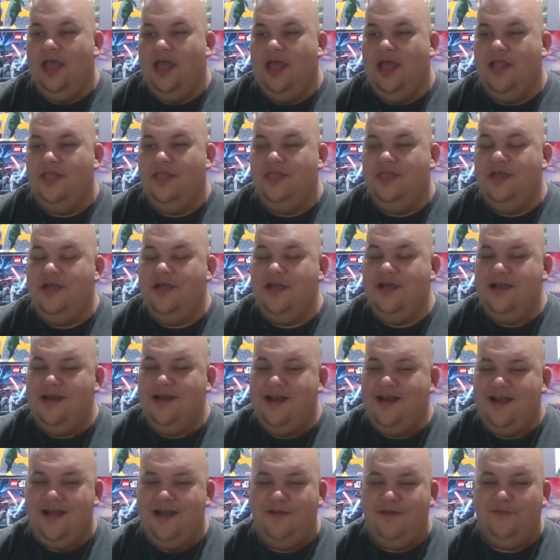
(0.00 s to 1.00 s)

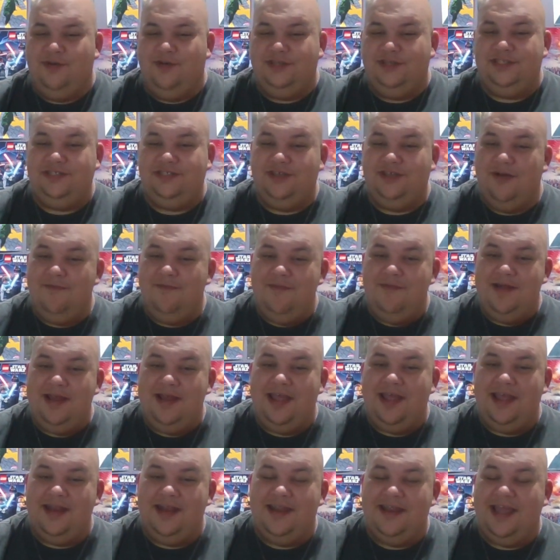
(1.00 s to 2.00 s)
there were so
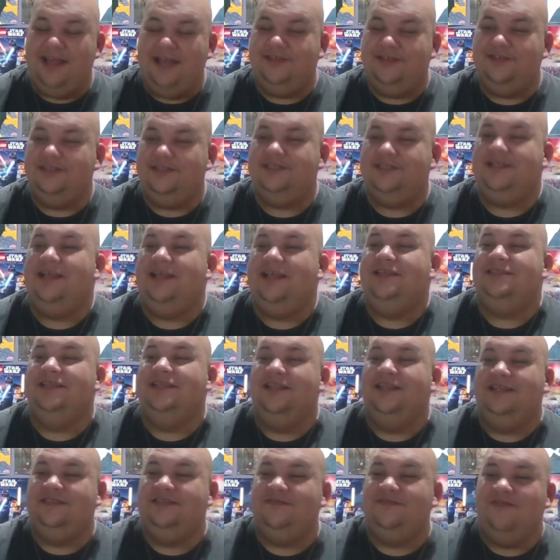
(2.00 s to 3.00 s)
many dangerous things in
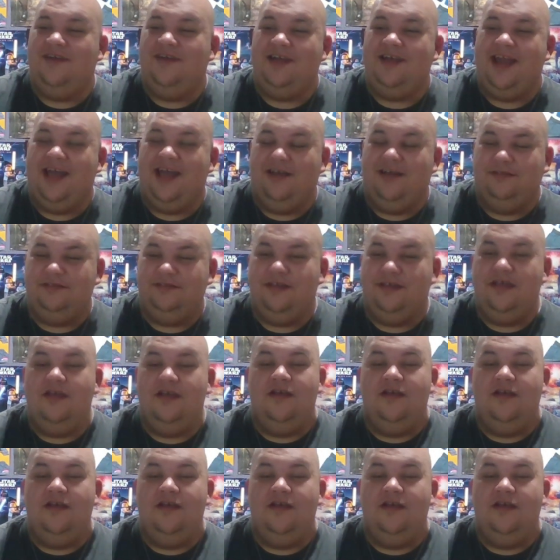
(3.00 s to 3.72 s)
this funhouse.